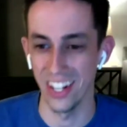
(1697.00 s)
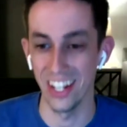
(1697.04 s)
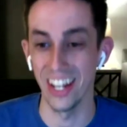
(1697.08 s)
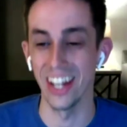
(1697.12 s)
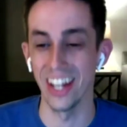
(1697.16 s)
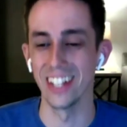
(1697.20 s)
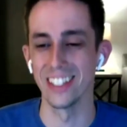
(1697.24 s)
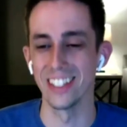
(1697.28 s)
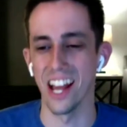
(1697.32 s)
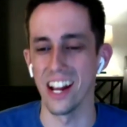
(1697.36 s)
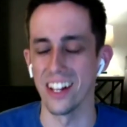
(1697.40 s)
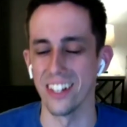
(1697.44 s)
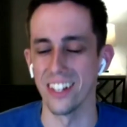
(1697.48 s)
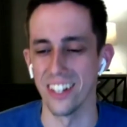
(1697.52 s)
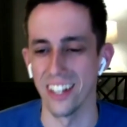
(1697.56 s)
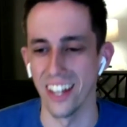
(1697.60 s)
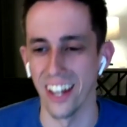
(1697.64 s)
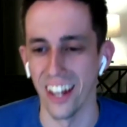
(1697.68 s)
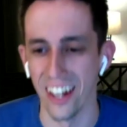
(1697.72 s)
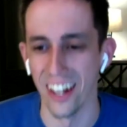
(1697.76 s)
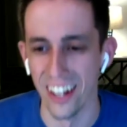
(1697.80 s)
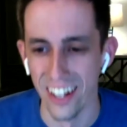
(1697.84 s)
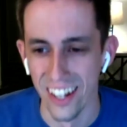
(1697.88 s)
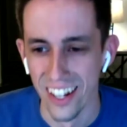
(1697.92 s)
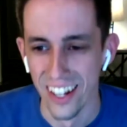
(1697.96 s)

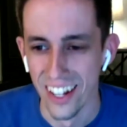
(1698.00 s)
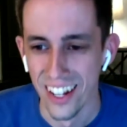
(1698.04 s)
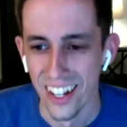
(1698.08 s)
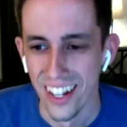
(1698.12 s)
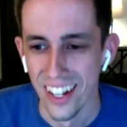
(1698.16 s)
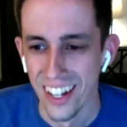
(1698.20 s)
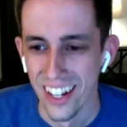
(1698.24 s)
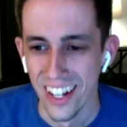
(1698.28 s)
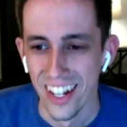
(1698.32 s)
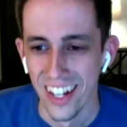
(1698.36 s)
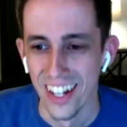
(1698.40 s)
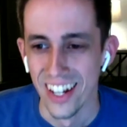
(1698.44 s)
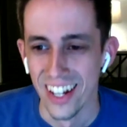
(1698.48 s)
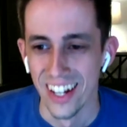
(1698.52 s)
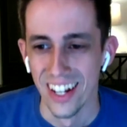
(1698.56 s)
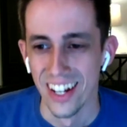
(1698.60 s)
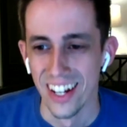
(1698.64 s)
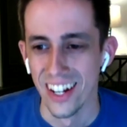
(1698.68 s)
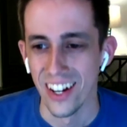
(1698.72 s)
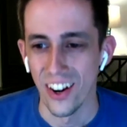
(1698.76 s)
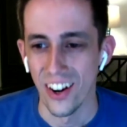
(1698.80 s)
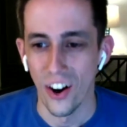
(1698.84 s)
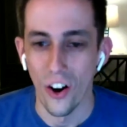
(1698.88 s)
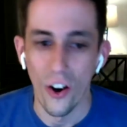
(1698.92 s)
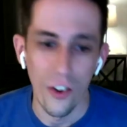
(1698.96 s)
Exactly.
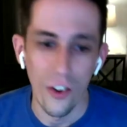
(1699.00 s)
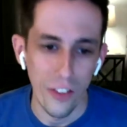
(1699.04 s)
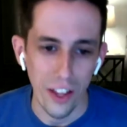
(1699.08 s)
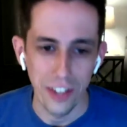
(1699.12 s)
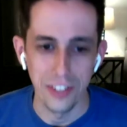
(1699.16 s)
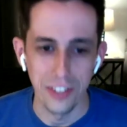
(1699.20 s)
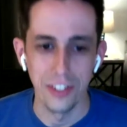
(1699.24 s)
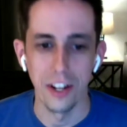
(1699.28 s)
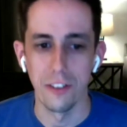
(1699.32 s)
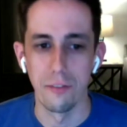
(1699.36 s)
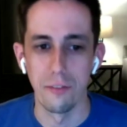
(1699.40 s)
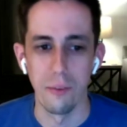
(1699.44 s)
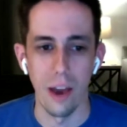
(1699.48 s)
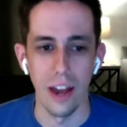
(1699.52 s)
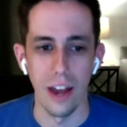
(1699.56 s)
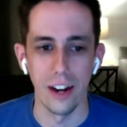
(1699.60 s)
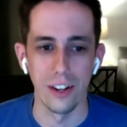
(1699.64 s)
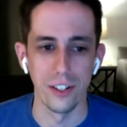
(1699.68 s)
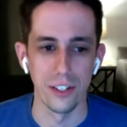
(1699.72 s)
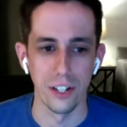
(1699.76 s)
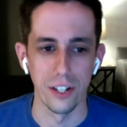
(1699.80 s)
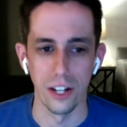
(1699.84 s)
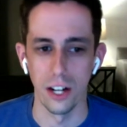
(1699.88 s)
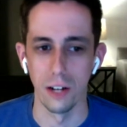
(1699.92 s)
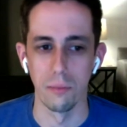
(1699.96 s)
All that stuff matters.
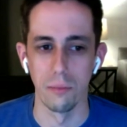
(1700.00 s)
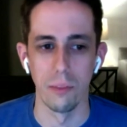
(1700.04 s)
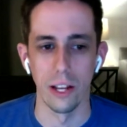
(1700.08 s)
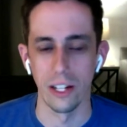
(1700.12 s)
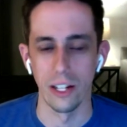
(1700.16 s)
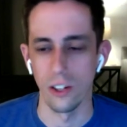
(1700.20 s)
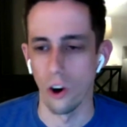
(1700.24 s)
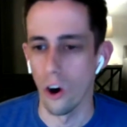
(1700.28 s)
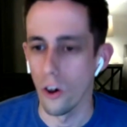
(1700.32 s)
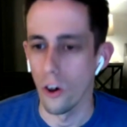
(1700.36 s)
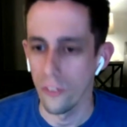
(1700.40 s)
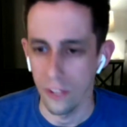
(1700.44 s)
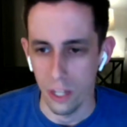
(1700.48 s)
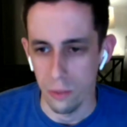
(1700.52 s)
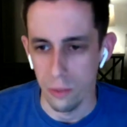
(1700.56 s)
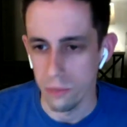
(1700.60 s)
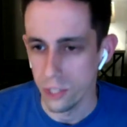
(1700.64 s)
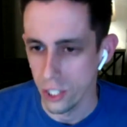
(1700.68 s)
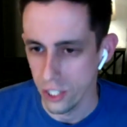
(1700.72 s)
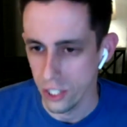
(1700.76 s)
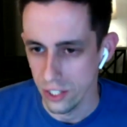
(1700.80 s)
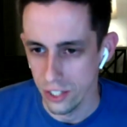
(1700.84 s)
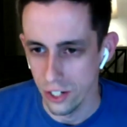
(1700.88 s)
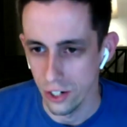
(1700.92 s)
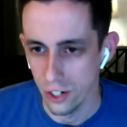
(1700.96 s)
Like all the
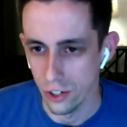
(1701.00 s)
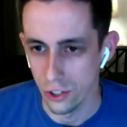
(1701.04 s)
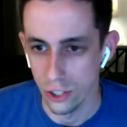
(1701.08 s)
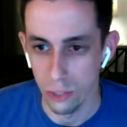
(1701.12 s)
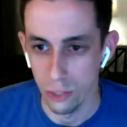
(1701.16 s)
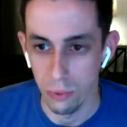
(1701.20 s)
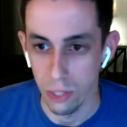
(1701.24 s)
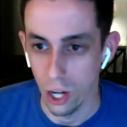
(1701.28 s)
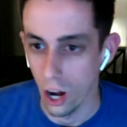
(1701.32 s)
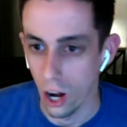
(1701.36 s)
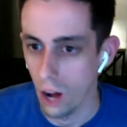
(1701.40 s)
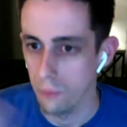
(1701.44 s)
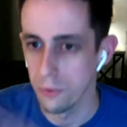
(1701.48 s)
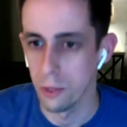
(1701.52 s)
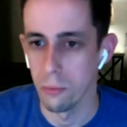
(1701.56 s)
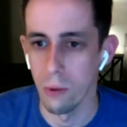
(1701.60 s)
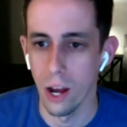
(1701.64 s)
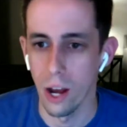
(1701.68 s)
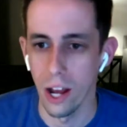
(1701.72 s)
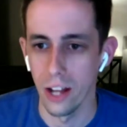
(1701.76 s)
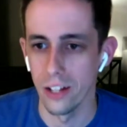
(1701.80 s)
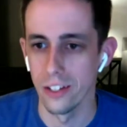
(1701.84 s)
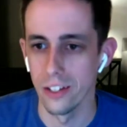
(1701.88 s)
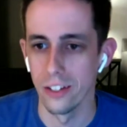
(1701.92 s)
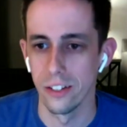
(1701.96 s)
images, you know, should be
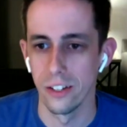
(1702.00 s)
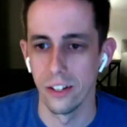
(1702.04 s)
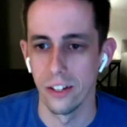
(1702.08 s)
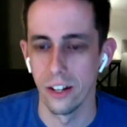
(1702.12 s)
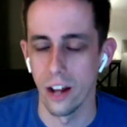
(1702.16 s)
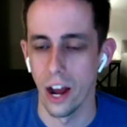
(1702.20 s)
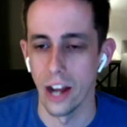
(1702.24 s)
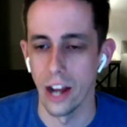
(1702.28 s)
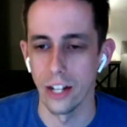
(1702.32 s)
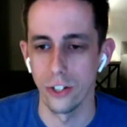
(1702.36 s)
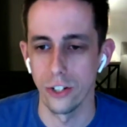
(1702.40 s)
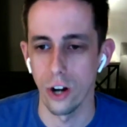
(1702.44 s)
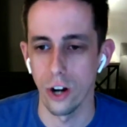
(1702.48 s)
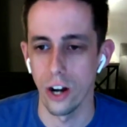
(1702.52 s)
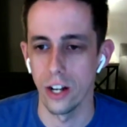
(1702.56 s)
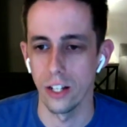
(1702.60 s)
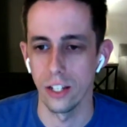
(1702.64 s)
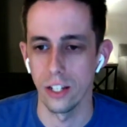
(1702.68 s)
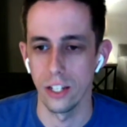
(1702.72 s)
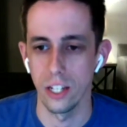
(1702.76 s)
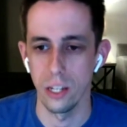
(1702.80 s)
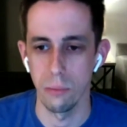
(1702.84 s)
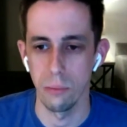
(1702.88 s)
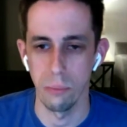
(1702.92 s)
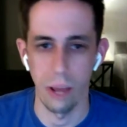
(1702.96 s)
optimized. I try to
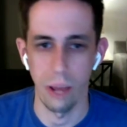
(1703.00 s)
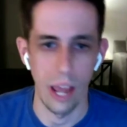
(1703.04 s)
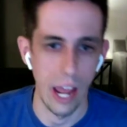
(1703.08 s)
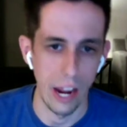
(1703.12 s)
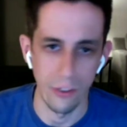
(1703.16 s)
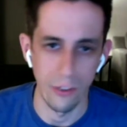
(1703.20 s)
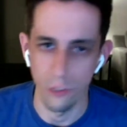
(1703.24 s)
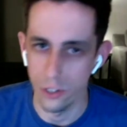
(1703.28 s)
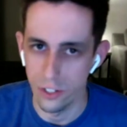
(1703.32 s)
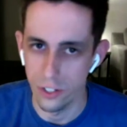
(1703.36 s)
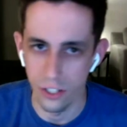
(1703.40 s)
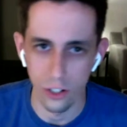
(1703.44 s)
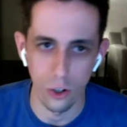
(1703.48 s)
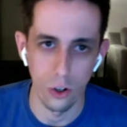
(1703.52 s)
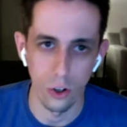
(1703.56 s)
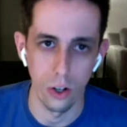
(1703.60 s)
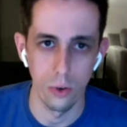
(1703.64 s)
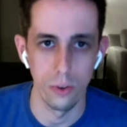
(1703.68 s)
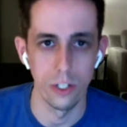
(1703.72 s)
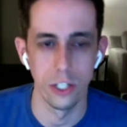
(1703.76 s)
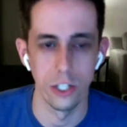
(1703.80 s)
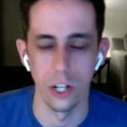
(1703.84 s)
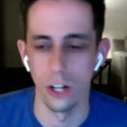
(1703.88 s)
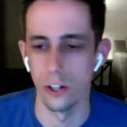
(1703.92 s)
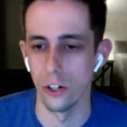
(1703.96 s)
keep every single
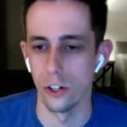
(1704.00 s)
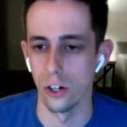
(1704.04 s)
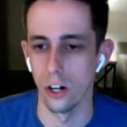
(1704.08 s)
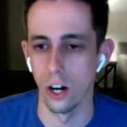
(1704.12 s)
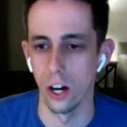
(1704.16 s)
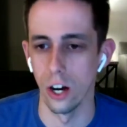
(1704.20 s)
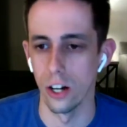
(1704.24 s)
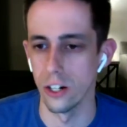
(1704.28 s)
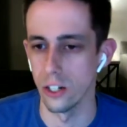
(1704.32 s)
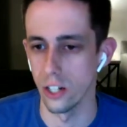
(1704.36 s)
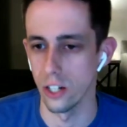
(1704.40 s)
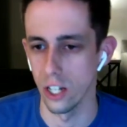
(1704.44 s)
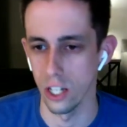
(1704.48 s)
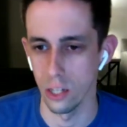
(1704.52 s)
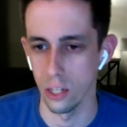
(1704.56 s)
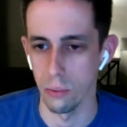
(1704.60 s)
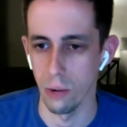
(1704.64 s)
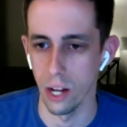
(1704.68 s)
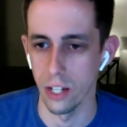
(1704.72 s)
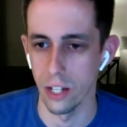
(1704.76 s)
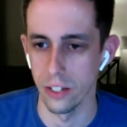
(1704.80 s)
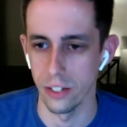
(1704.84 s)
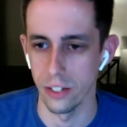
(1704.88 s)
image under 100 kilobytes.